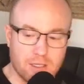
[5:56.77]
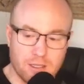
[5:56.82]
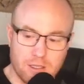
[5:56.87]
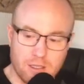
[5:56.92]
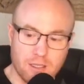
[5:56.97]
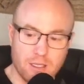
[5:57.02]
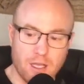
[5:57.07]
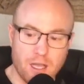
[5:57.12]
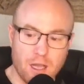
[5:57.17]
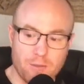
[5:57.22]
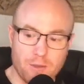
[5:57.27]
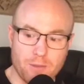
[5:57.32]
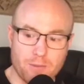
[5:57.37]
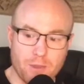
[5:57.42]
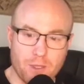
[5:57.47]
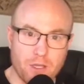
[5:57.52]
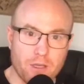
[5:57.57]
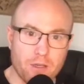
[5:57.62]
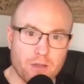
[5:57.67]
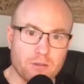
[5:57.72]
Comment
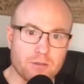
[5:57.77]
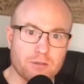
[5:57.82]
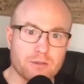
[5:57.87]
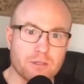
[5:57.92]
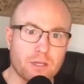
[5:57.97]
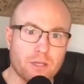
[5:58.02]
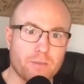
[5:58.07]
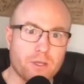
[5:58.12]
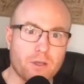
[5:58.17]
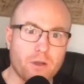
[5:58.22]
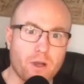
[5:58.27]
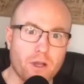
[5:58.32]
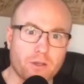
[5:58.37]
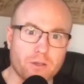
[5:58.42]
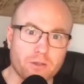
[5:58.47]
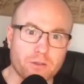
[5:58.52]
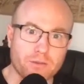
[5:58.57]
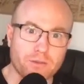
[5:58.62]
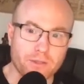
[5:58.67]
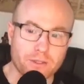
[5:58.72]
below, let me know how
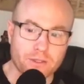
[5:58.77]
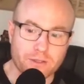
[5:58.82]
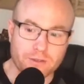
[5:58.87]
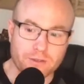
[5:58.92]
you feel.